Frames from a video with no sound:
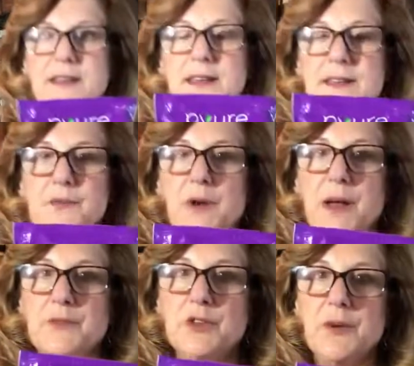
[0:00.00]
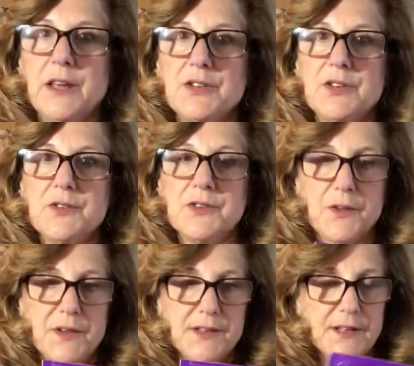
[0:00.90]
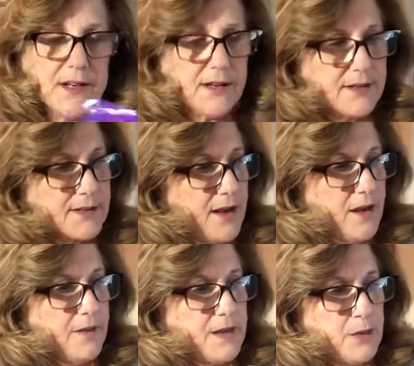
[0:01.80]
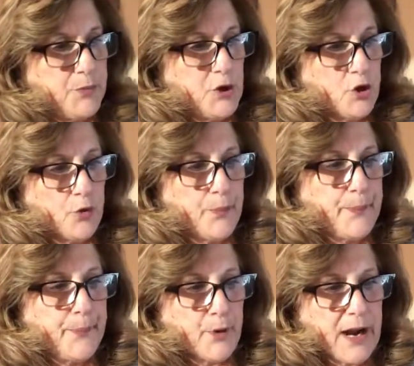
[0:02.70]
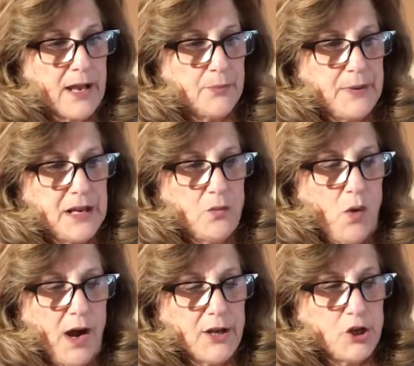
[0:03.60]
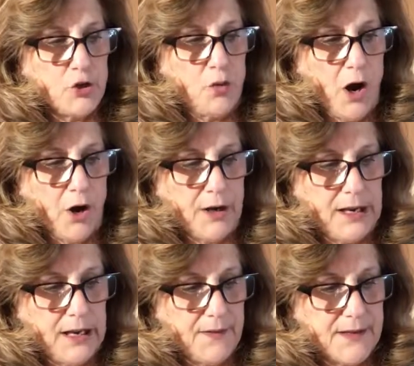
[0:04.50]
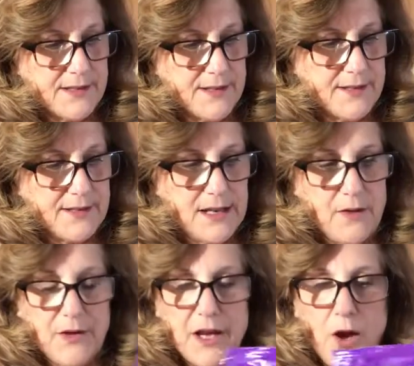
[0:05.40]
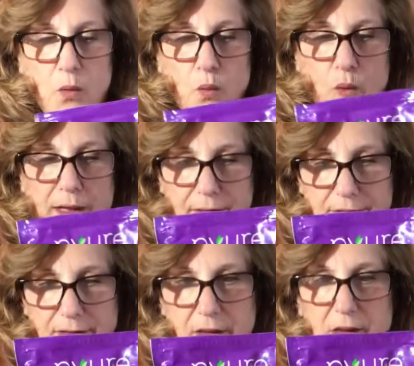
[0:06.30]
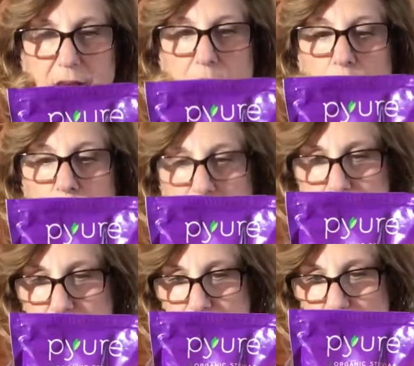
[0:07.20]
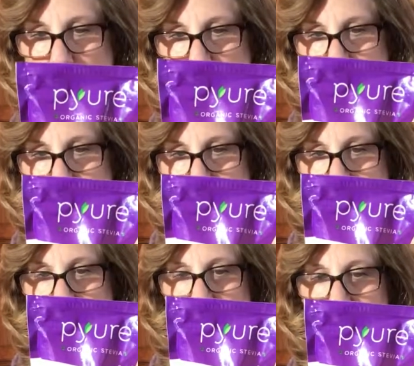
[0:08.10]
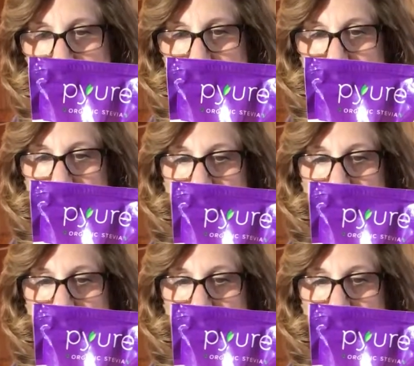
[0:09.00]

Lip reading: these when I'm doing it too. So this is the Pure brand, P-Y-U-R-E, and this is stevia with erythritol. And then